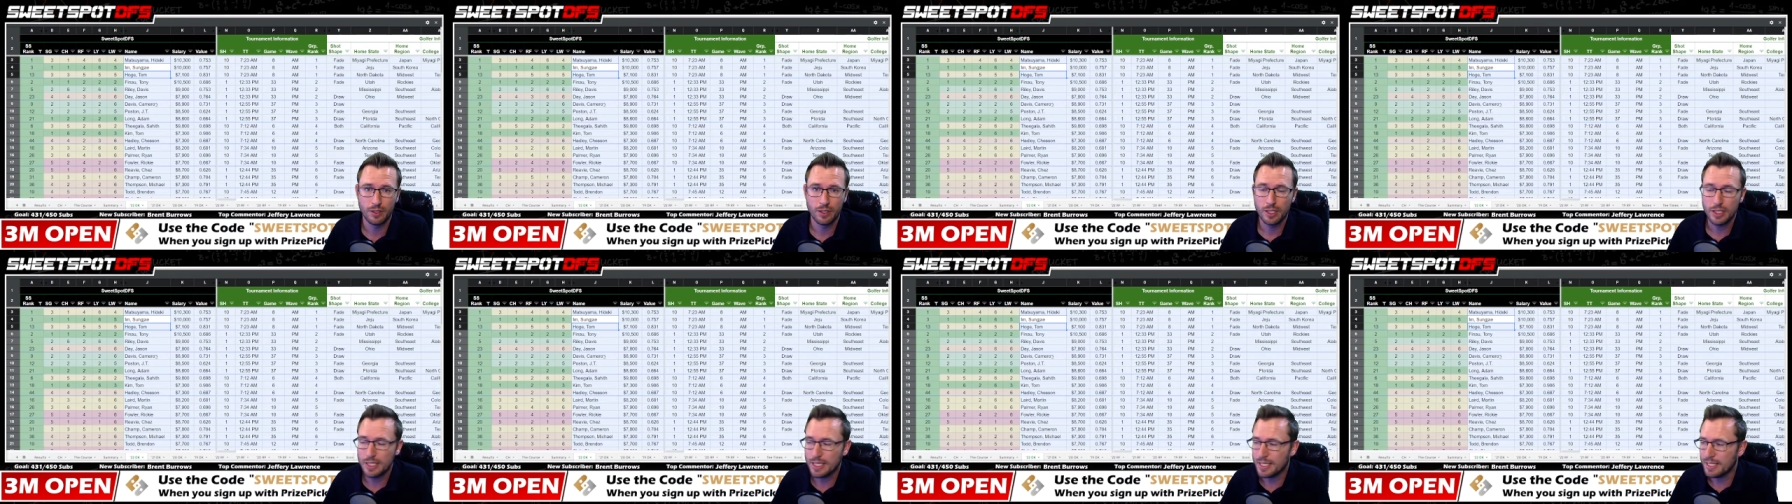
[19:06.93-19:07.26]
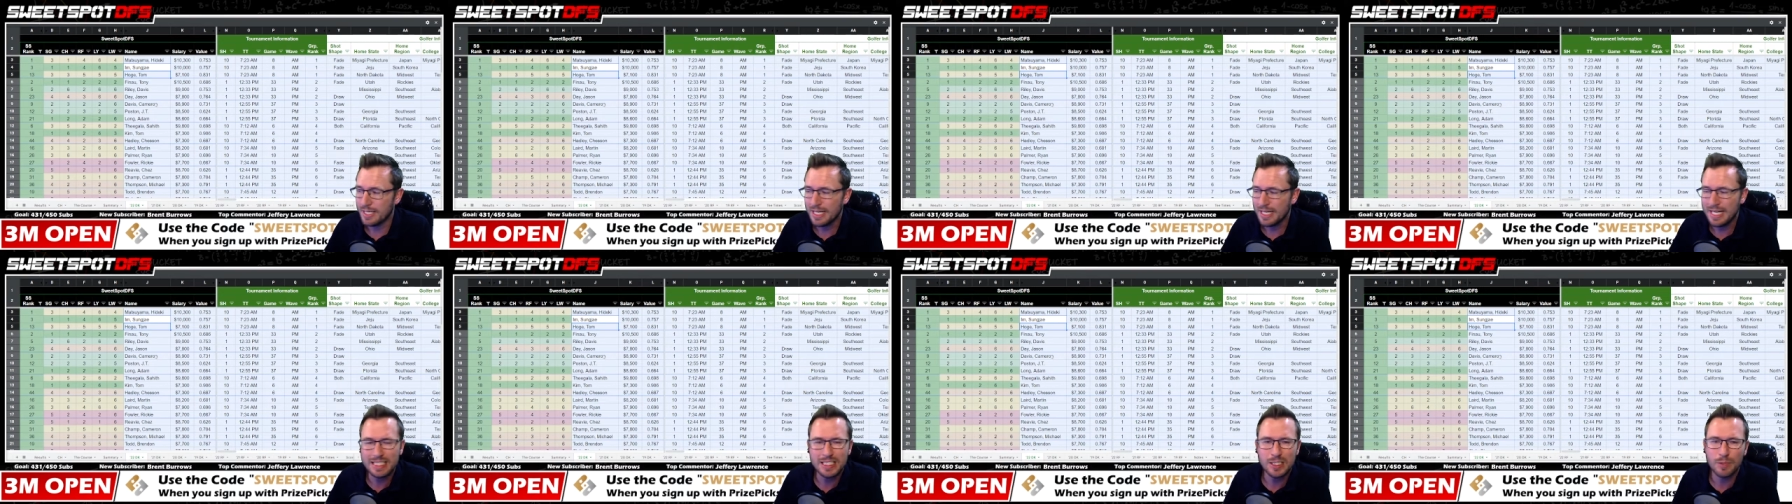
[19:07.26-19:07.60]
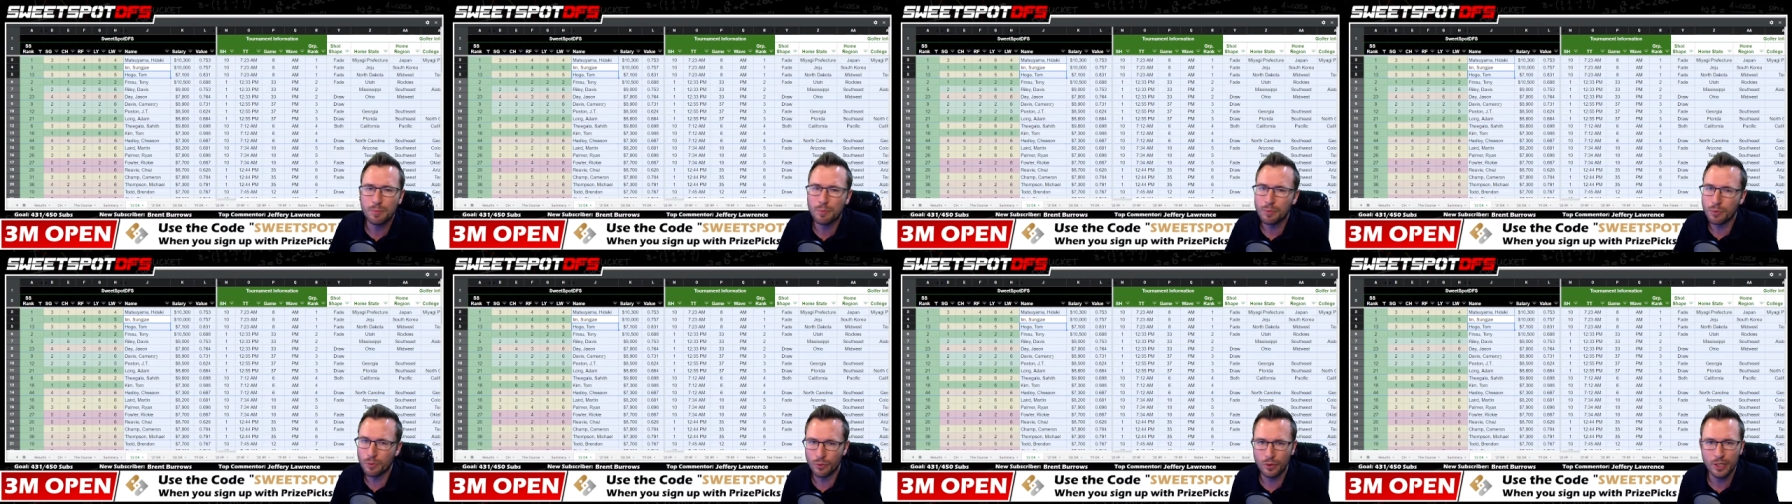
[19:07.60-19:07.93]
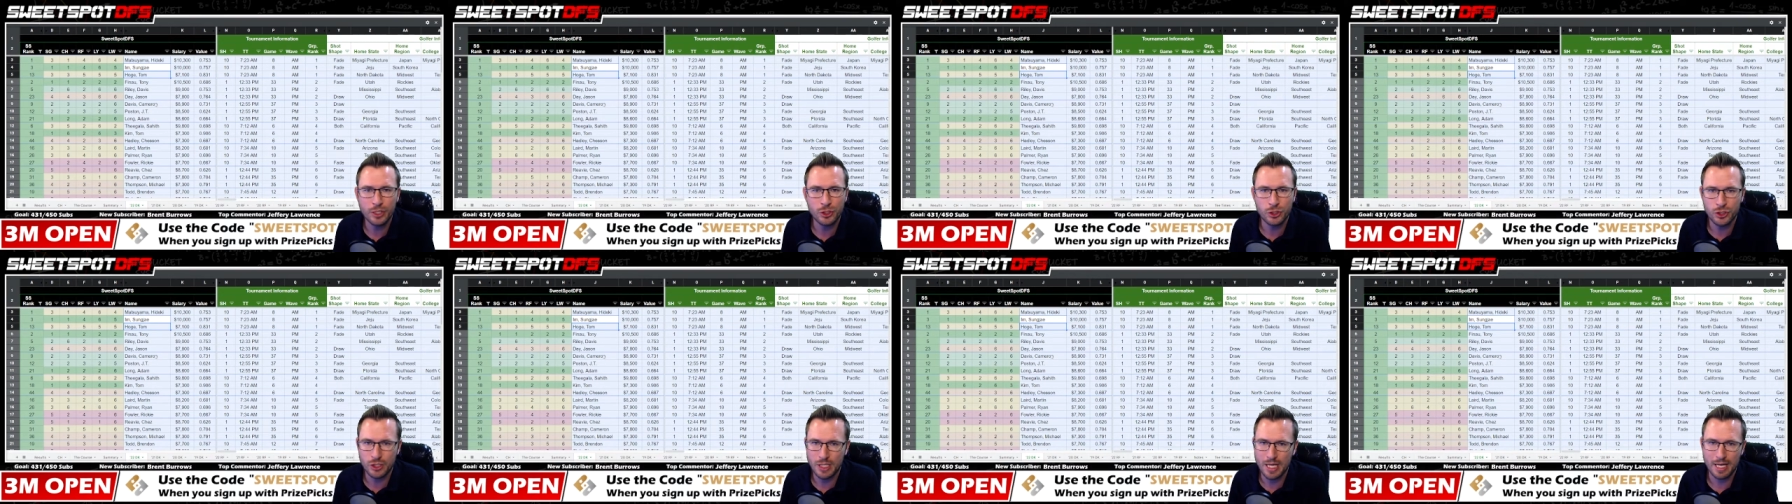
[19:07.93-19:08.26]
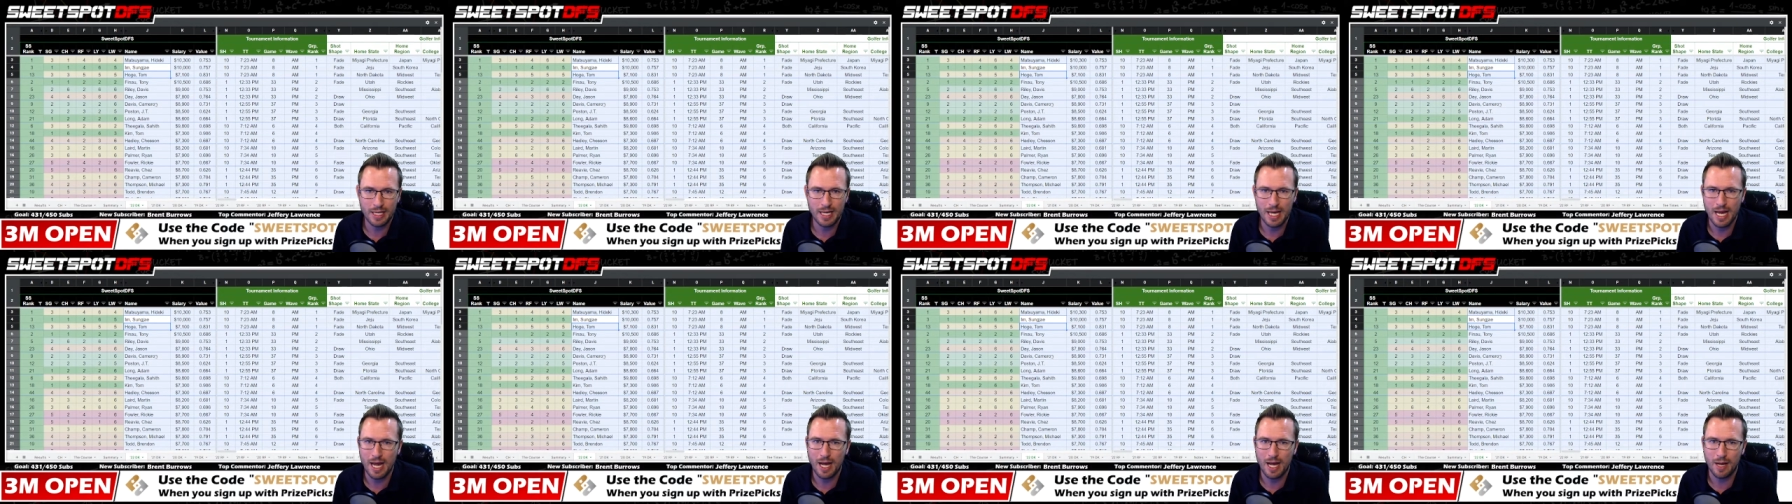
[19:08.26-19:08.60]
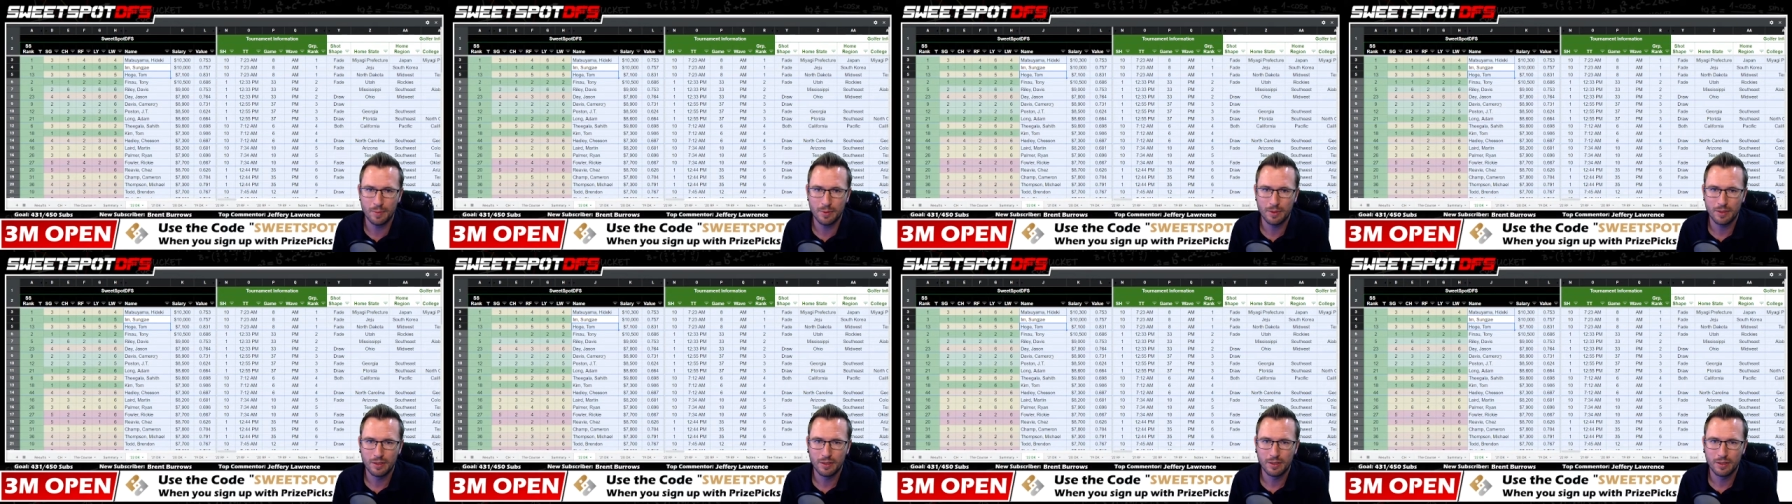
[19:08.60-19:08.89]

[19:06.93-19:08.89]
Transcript: You need to bridge that gap